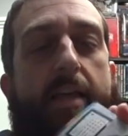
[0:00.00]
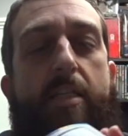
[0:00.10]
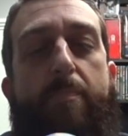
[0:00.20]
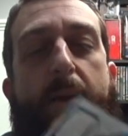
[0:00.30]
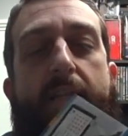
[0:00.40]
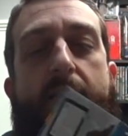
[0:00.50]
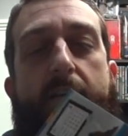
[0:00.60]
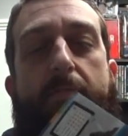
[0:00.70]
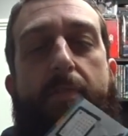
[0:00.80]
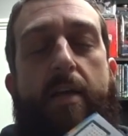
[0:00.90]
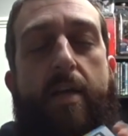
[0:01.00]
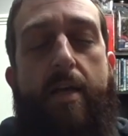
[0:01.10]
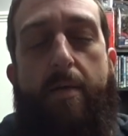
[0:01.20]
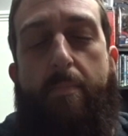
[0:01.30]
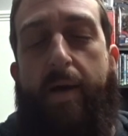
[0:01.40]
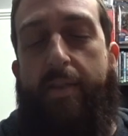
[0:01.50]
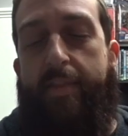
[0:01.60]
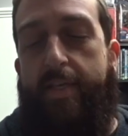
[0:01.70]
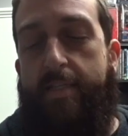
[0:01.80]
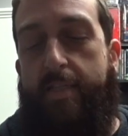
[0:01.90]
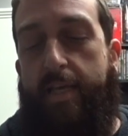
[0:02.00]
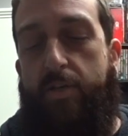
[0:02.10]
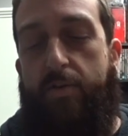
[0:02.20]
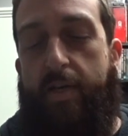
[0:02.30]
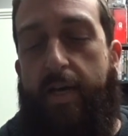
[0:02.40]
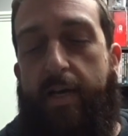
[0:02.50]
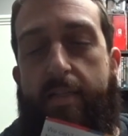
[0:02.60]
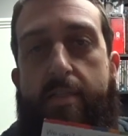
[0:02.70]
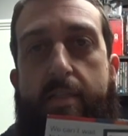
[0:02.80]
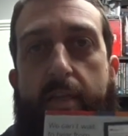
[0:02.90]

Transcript: expensive, but these thank you cards